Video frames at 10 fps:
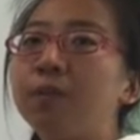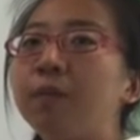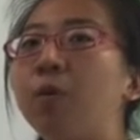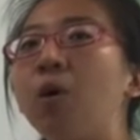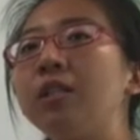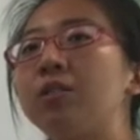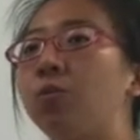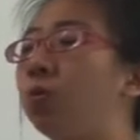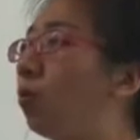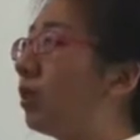employees
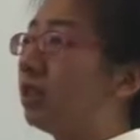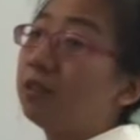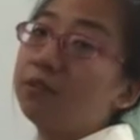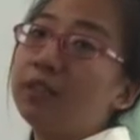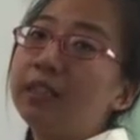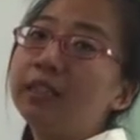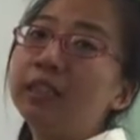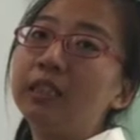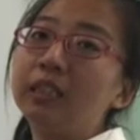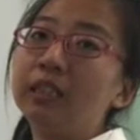who were serving
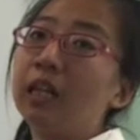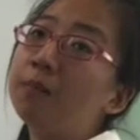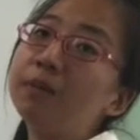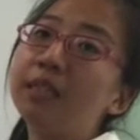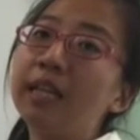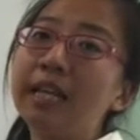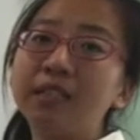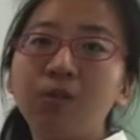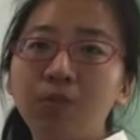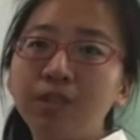the company less
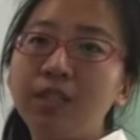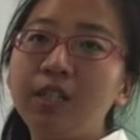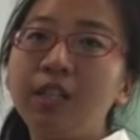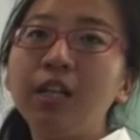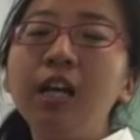than 1 year.